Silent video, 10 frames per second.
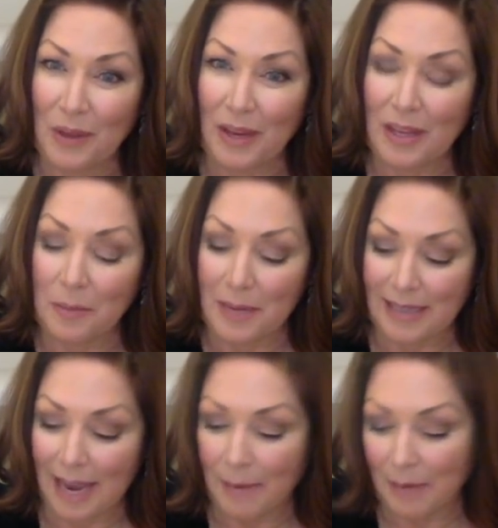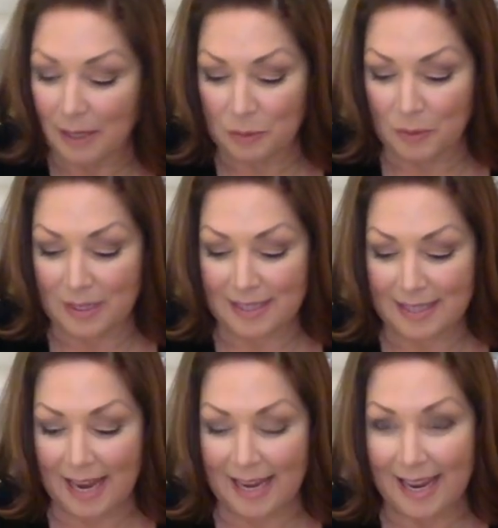In the meantime, I just wanted to
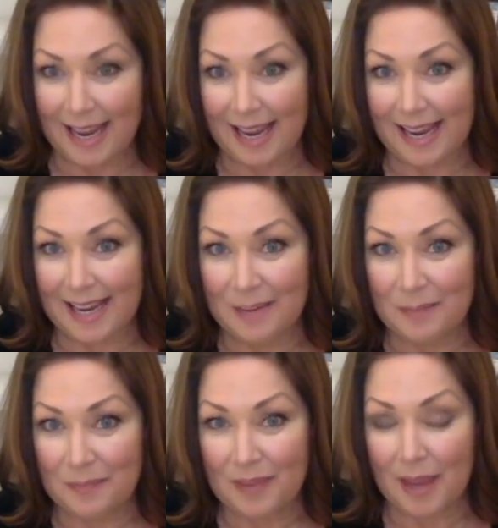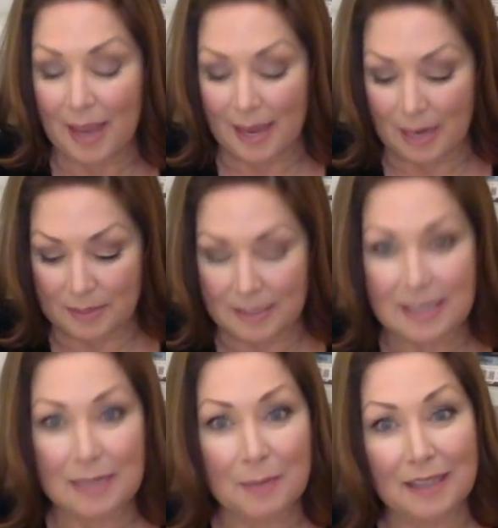say, hey, and I'm
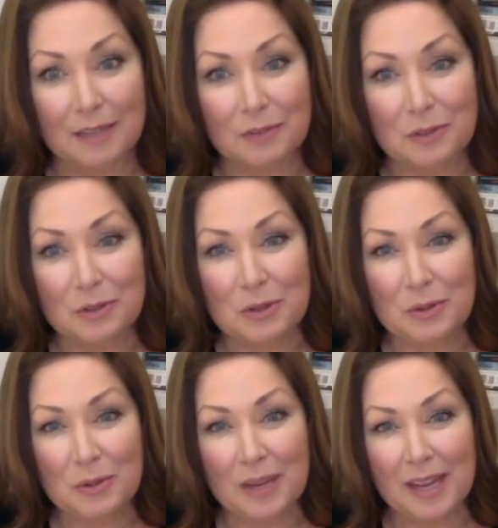sending my love to you.